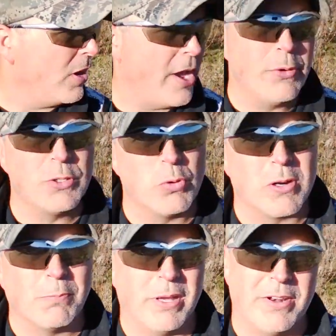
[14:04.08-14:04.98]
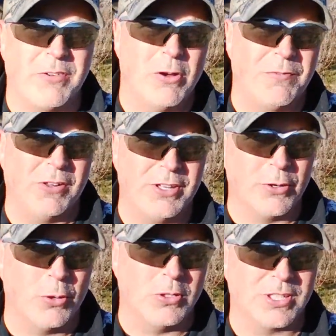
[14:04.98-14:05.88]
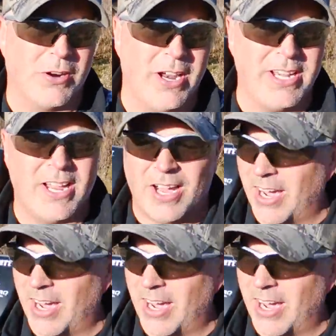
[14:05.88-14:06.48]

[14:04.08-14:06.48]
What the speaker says: coyotes will complain if you don't fill in your holes, all right?